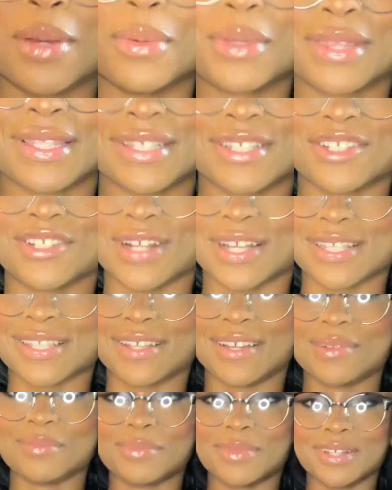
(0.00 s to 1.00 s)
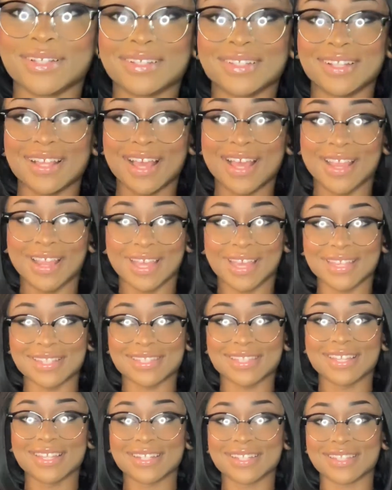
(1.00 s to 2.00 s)
with this dress on, but like I
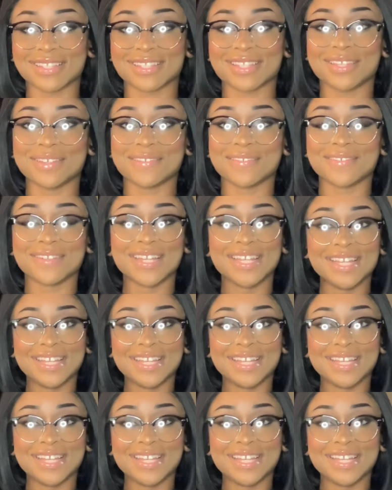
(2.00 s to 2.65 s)
said, it's cute.